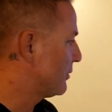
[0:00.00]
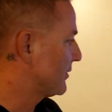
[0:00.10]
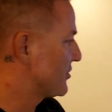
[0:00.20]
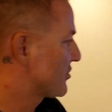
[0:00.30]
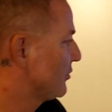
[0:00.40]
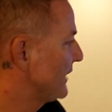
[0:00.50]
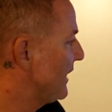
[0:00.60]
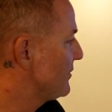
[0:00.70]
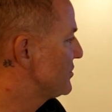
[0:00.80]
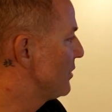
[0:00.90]
We're going to scroll
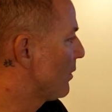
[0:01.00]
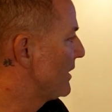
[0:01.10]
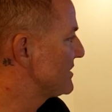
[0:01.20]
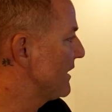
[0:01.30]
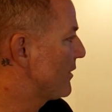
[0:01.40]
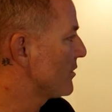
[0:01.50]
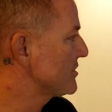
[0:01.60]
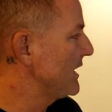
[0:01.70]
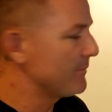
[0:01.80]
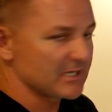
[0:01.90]
down to our Wednesday,
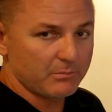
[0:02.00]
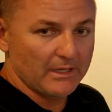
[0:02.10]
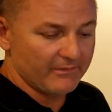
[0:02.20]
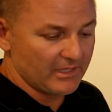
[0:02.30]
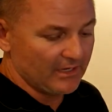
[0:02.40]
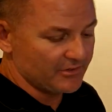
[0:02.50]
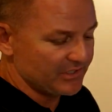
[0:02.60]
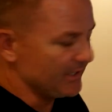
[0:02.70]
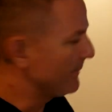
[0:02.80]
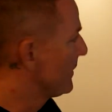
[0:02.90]
Thursday. I'm going to explain everything here
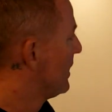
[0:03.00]
to you.